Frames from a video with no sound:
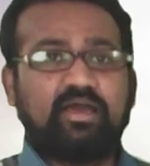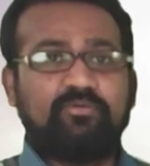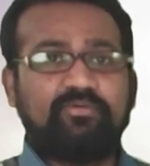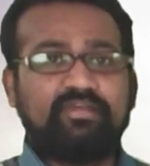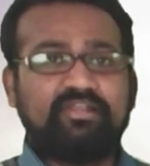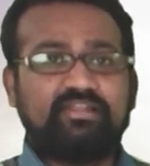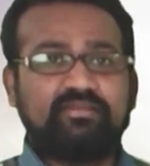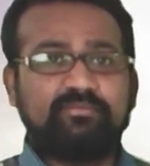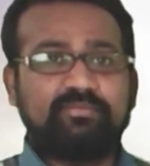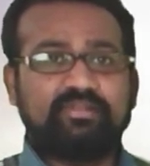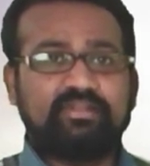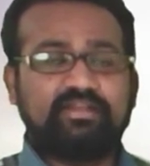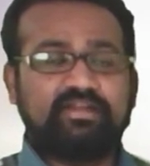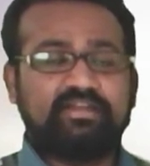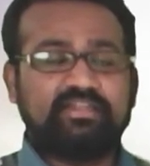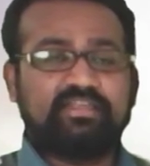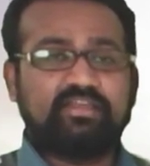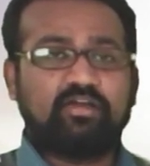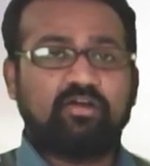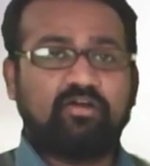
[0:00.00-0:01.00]

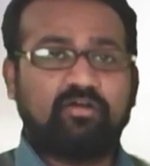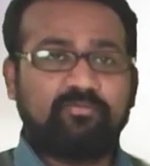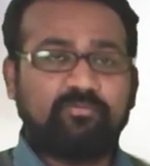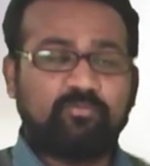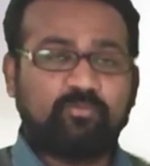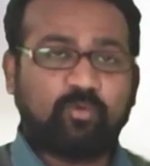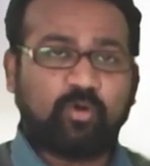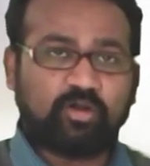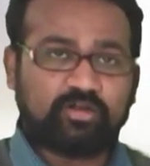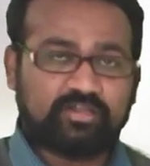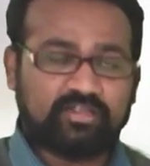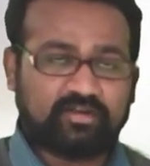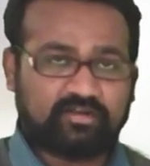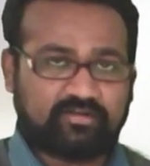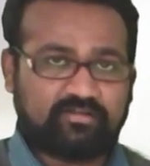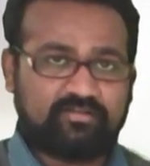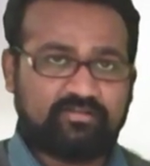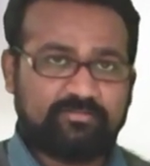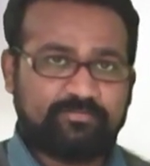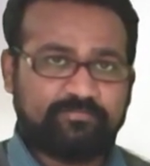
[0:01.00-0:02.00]
availability of
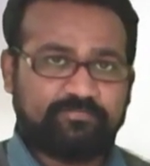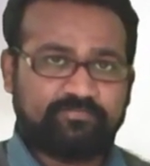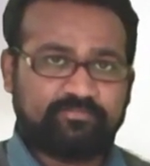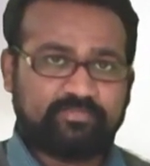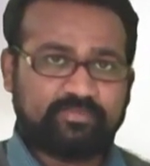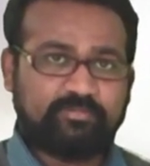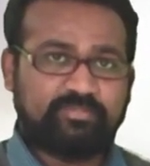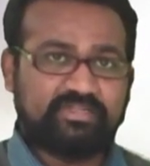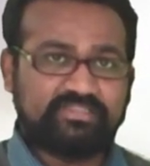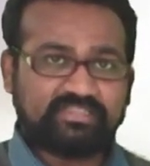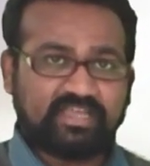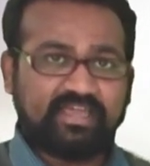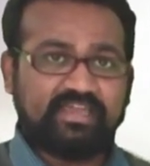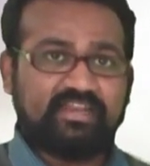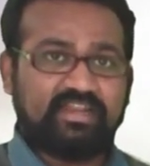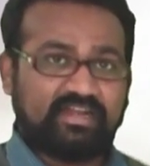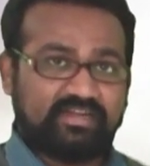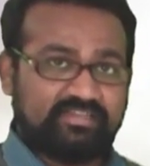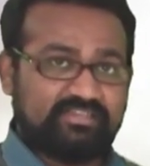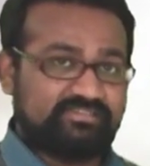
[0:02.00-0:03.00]
water. Please
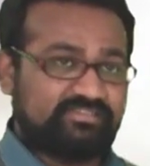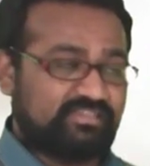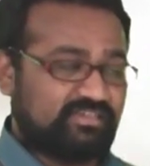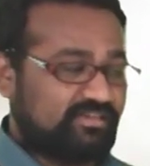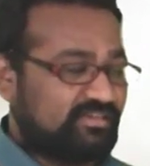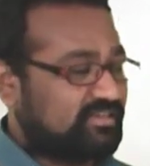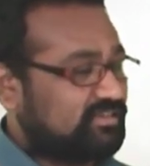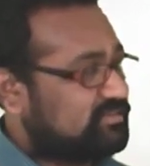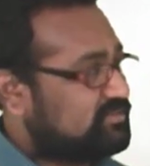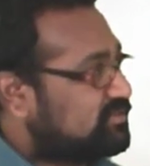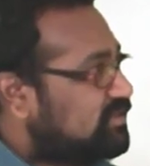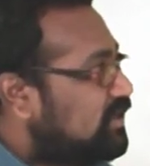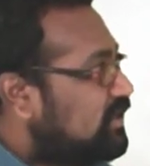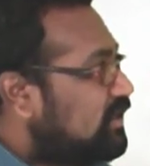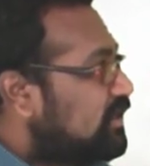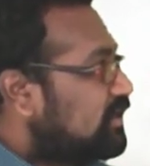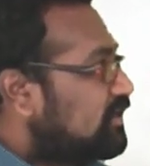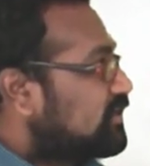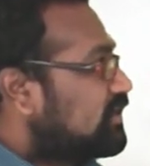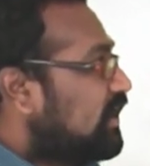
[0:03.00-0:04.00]
highlight this sentence.
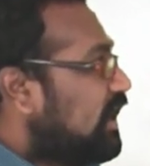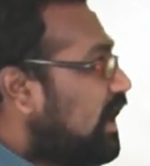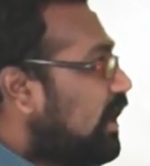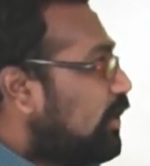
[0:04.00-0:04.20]
The